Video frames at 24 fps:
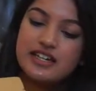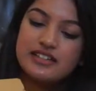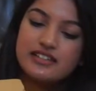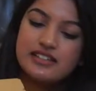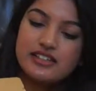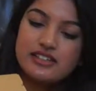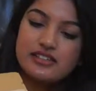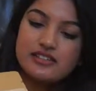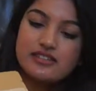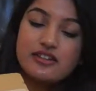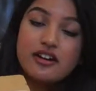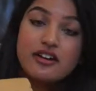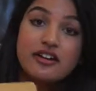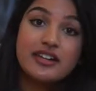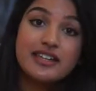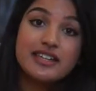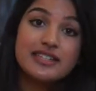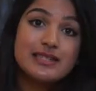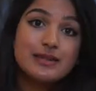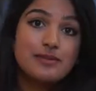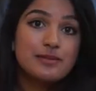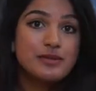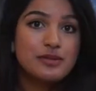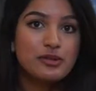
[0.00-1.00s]
this doggy
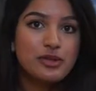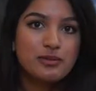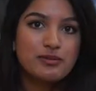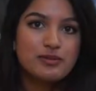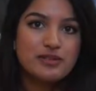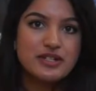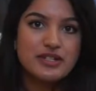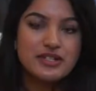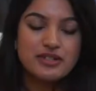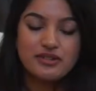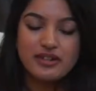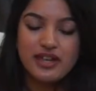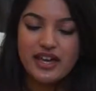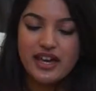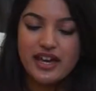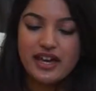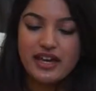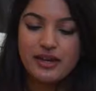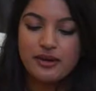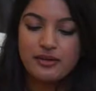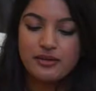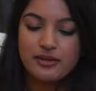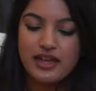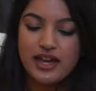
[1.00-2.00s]
subscription you
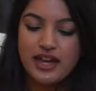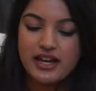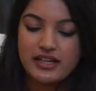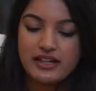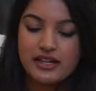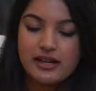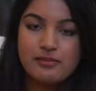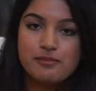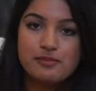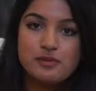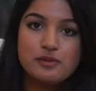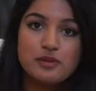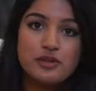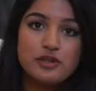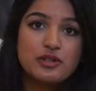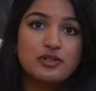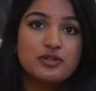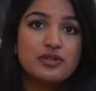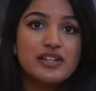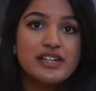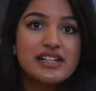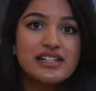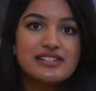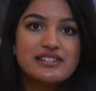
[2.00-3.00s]
get that comes with
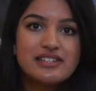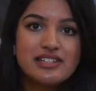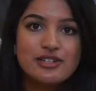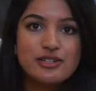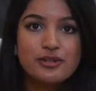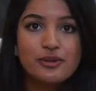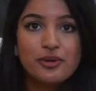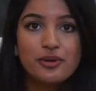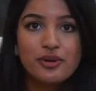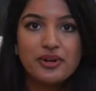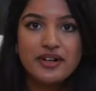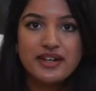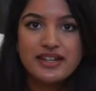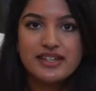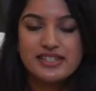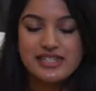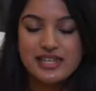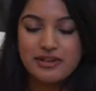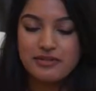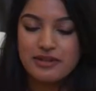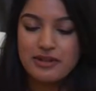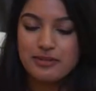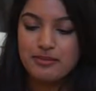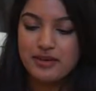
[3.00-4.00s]
treats and toys
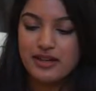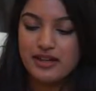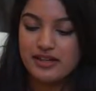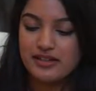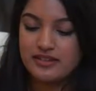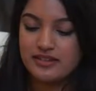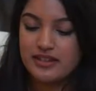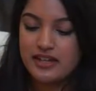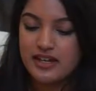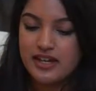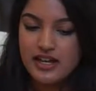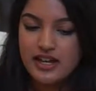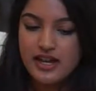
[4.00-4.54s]
every month.